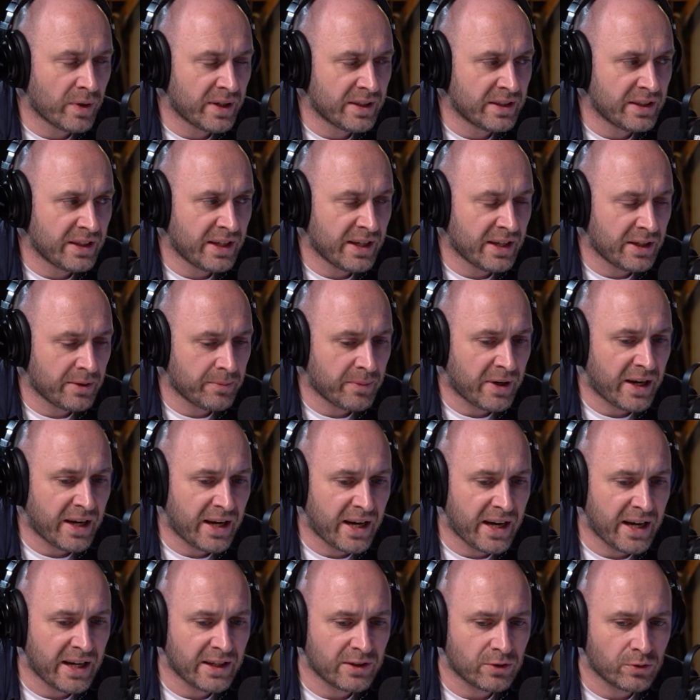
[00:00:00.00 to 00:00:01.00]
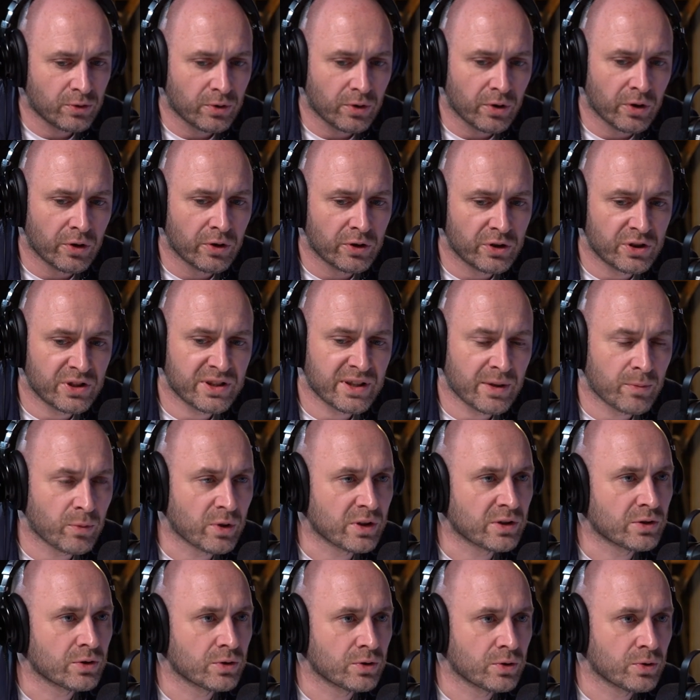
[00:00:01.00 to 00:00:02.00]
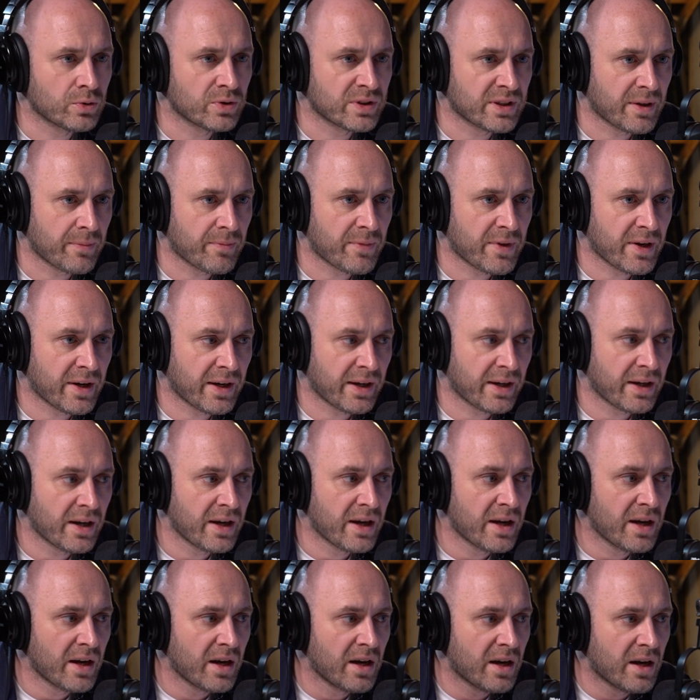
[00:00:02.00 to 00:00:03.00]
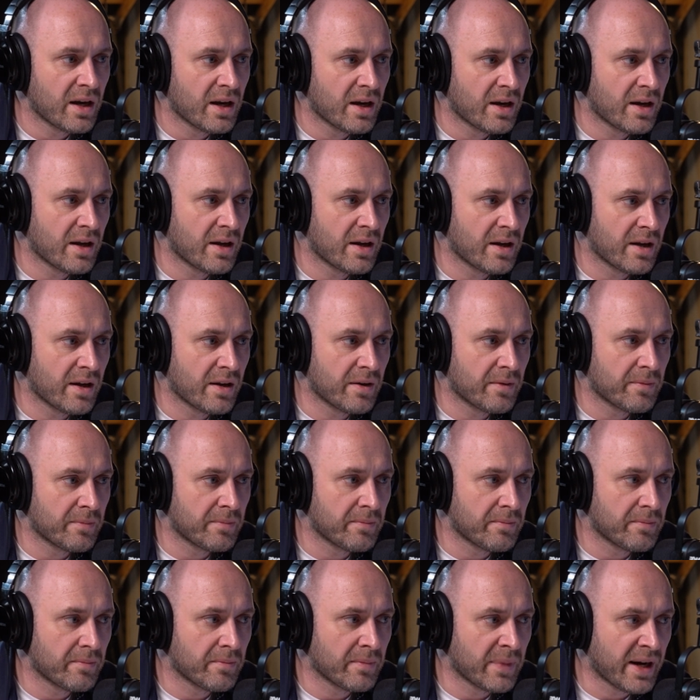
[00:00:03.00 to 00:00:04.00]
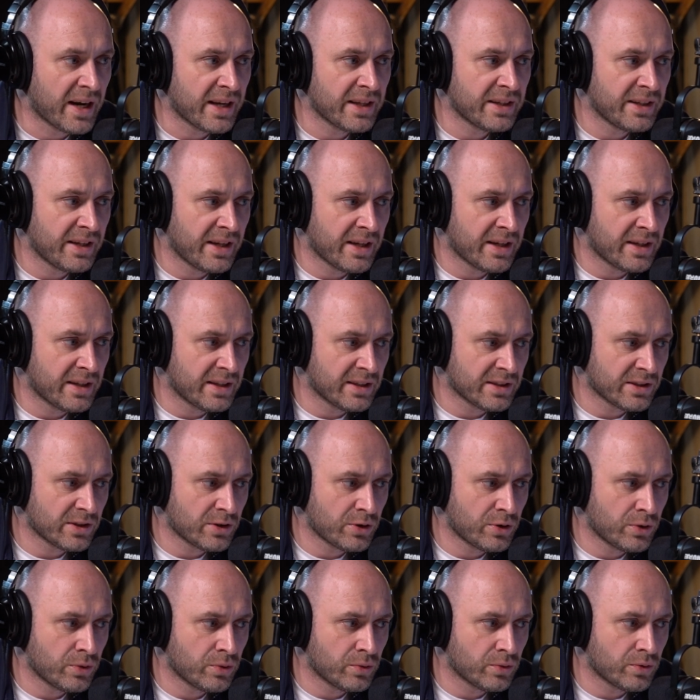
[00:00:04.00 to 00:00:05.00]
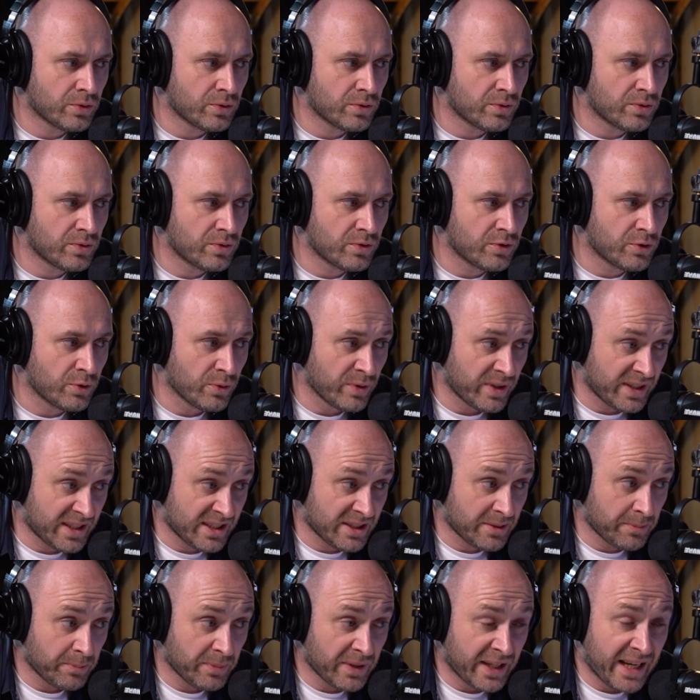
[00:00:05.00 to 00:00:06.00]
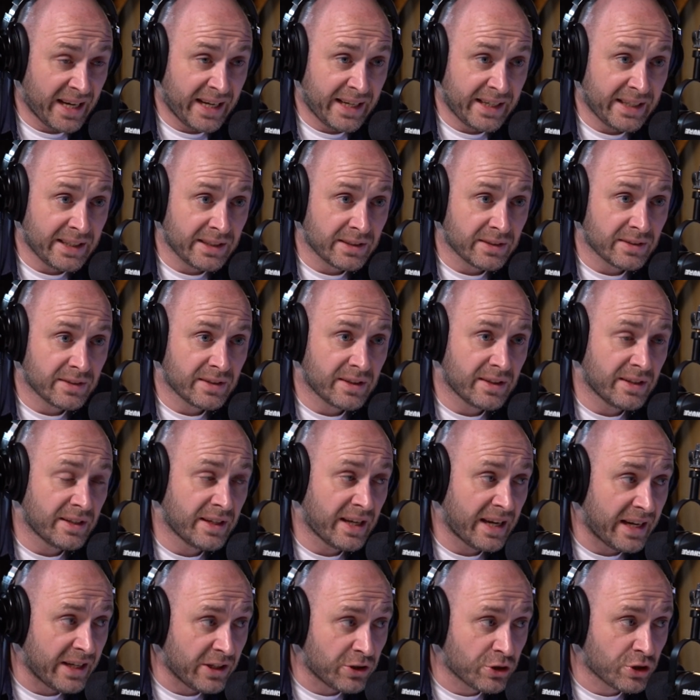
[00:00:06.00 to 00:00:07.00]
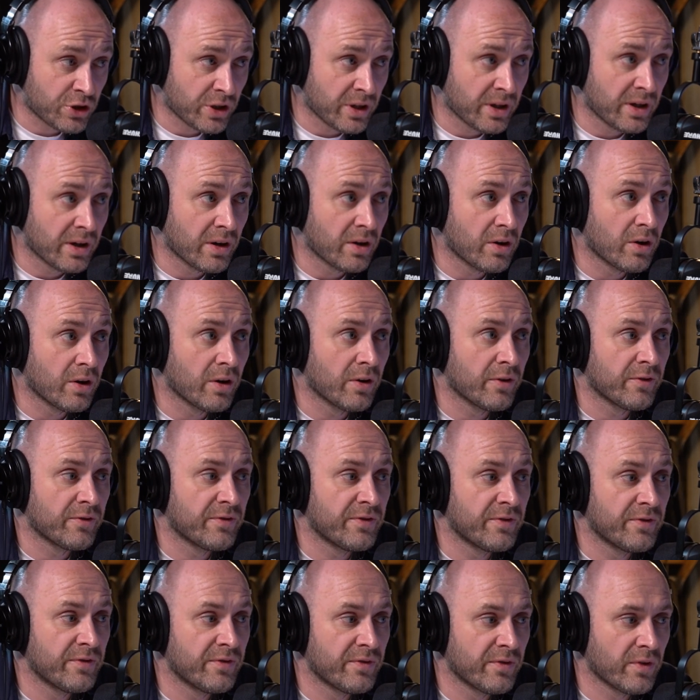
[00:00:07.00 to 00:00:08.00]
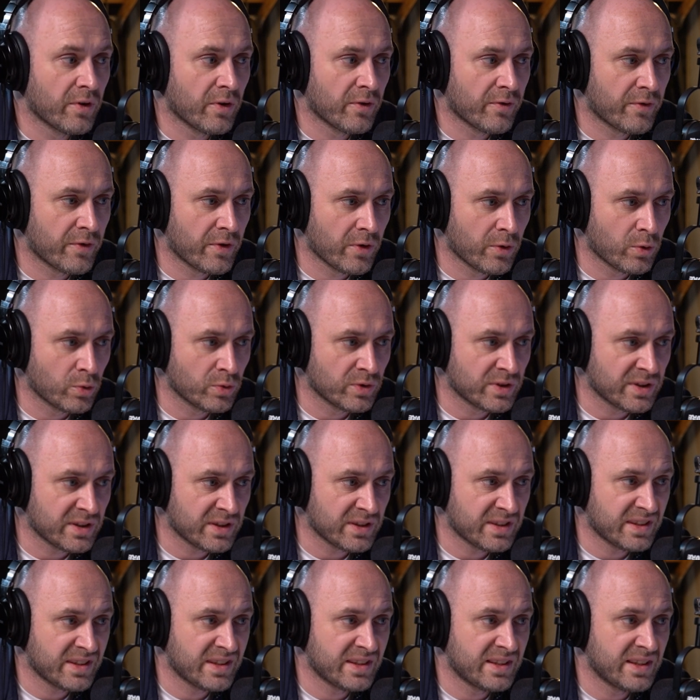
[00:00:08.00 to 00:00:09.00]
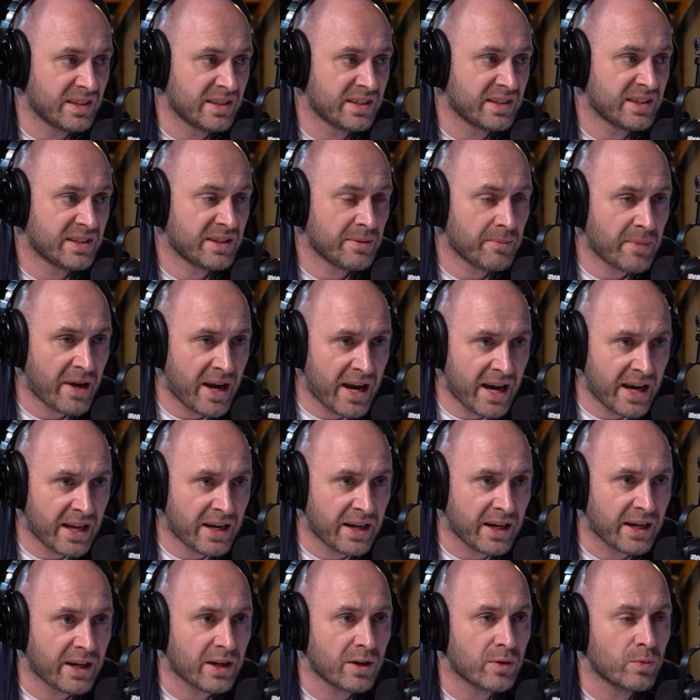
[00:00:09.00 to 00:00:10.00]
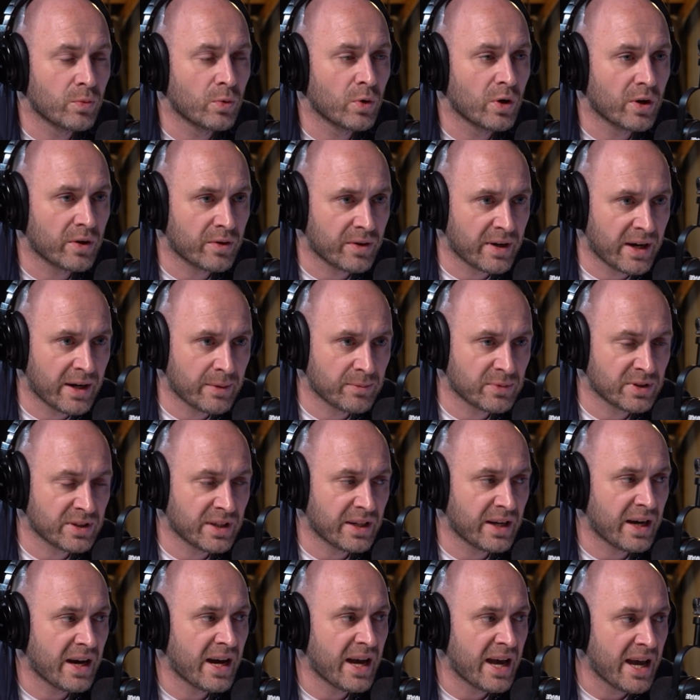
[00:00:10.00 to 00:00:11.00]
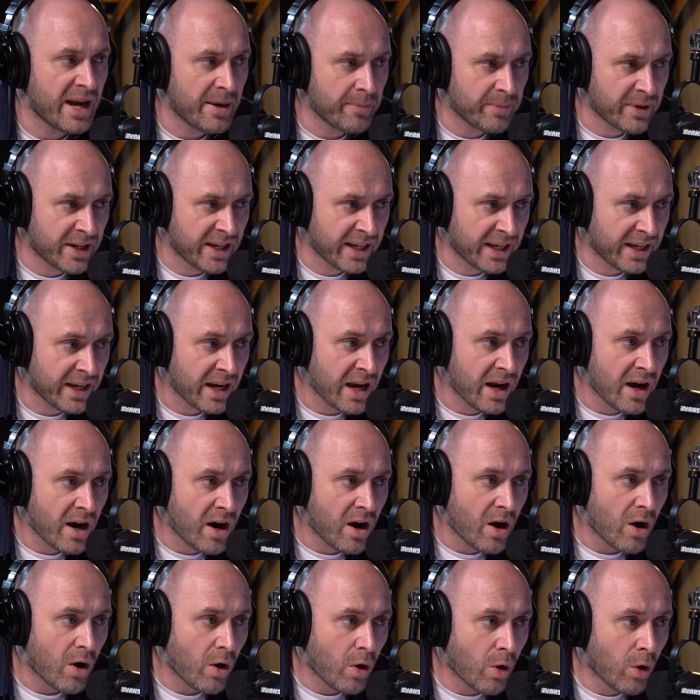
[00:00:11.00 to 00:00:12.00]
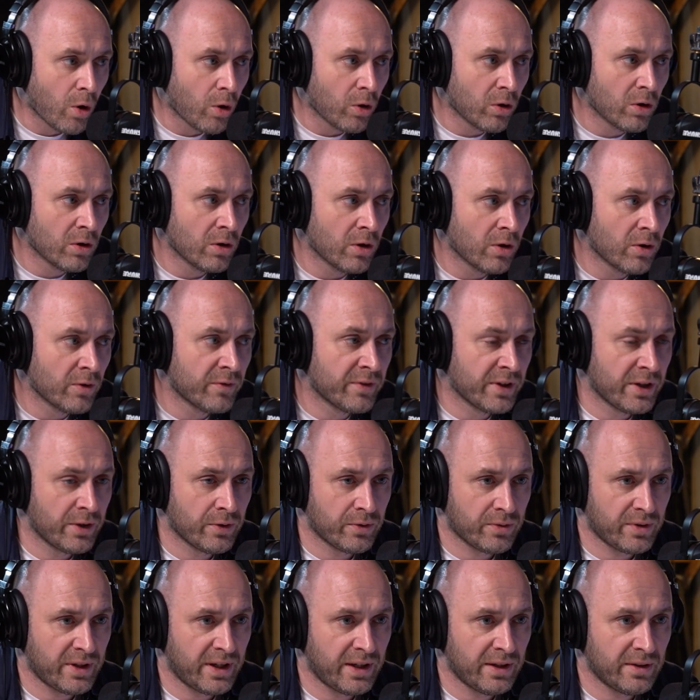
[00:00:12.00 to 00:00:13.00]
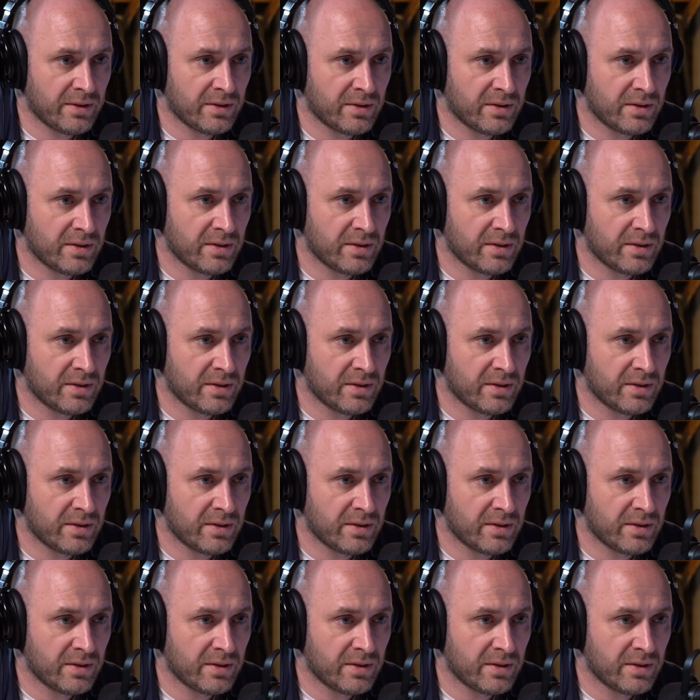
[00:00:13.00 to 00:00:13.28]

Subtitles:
idea in my head to urge someone to do something. My idea is to explain the nature of those systematic war crimes that are happening all over Ukraine.